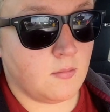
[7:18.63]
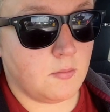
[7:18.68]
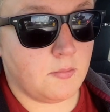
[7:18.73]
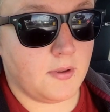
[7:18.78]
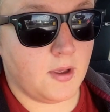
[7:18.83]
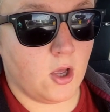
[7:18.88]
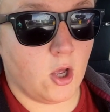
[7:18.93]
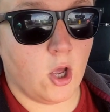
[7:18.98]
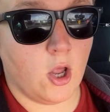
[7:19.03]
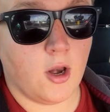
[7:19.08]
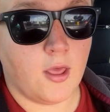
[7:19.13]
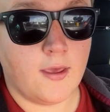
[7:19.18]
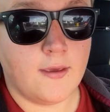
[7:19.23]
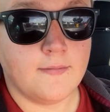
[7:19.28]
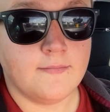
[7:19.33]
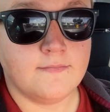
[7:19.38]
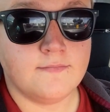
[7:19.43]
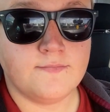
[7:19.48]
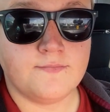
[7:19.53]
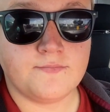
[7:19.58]
I'm a bit early.
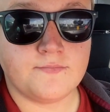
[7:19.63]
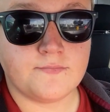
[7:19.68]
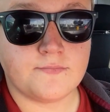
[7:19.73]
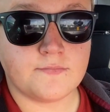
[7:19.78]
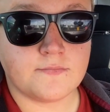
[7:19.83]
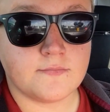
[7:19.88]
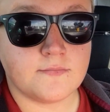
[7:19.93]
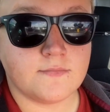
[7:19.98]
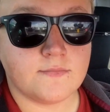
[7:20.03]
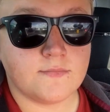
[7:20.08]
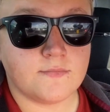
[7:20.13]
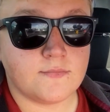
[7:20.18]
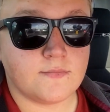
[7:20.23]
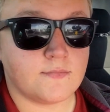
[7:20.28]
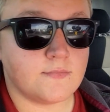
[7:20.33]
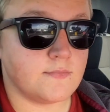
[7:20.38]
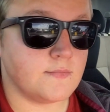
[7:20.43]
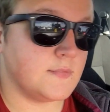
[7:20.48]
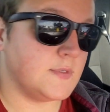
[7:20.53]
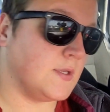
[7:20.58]

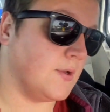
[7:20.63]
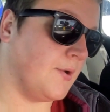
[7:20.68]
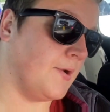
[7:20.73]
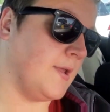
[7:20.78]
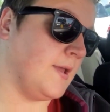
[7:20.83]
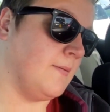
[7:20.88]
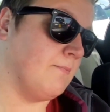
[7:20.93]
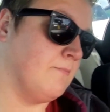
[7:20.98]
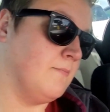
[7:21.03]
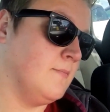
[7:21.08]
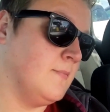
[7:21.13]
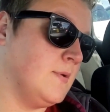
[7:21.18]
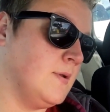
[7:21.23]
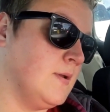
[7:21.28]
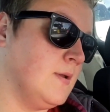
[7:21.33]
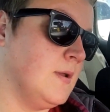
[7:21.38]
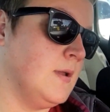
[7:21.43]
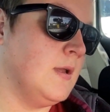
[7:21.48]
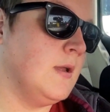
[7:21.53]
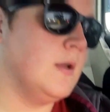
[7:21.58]
It's only
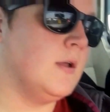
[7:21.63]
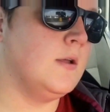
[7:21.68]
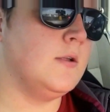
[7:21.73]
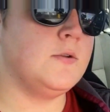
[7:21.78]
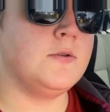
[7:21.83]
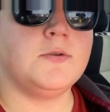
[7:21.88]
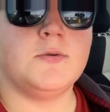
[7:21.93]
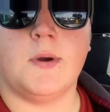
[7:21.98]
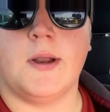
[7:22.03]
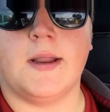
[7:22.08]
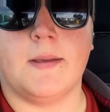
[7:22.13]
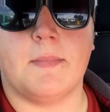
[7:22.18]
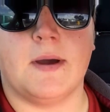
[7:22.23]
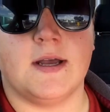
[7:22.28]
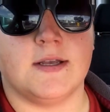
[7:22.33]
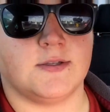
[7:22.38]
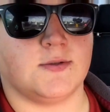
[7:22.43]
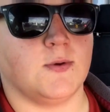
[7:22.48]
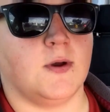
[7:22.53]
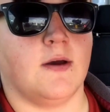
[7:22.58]
twenty
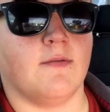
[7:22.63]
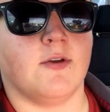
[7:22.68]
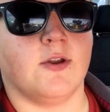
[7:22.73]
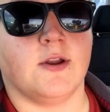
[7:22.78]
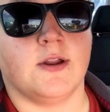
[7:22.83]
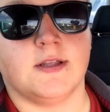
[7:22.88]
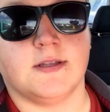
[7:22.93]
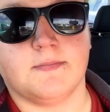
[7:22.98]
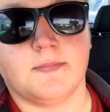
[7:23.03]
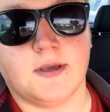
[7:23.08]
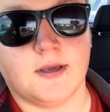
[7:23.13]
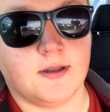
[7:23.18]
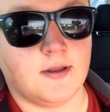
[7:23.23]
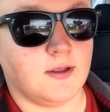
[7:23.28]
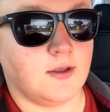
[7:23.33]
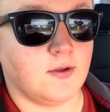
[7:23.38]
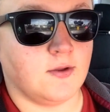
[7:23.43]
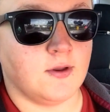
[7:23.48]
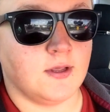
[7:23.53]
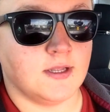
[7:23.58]
past twelve. I don't need to be in
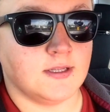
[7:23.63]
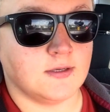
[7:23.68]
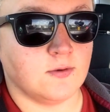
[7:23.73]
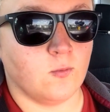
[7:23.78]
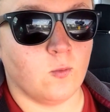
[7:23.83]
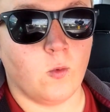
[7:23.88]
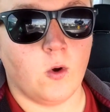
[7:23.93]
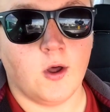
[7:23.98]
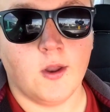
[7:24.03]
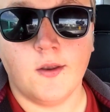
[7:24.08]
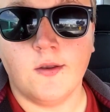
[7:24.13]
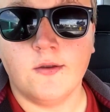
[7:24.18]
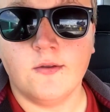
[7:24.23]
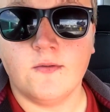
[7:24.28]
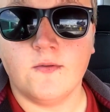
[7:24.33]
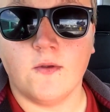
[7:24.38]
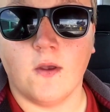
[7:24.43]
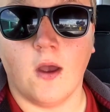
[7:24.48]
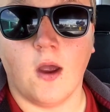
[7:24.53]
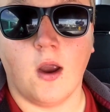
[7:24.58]
the uni until one,
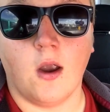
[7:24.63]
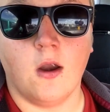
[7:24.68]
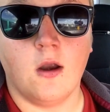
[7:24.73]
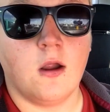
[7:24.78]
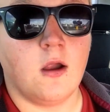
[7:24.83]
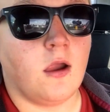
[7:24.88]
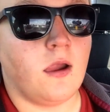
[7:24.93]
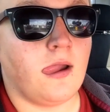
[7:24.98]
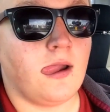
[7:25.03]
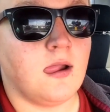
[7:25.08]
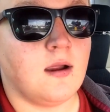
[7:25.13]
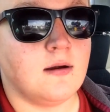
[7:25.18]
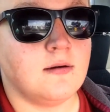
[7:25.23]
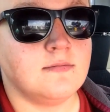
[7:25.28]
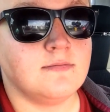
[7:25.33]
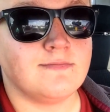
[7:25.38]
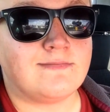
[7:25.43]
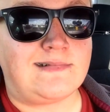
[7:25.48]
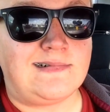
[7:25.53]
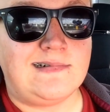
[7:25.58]
so
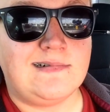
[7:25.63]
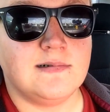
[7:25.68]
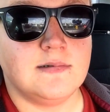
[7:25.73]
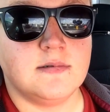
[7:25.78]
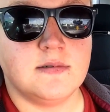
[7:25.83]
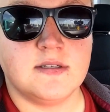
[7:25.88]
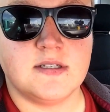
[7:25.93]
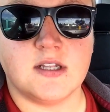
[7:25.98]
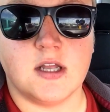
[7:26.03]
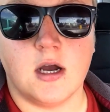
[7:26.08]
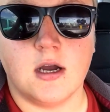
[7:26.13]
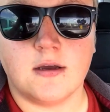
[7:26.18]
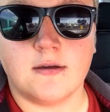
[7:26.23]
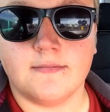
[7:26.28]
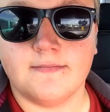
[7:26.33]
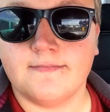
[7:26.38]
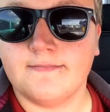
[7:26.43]
stuck.